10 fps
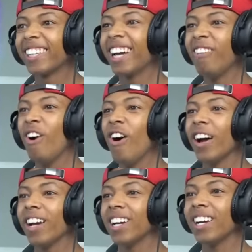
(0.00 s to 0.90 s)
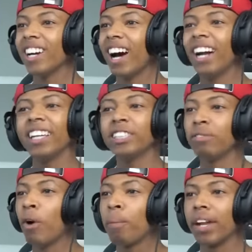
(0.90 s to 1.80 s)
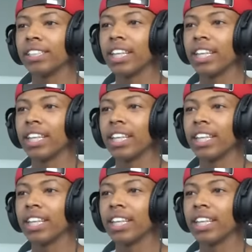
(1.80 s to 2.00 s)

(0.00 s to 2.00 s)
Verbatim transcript: Come on, I need some open. It's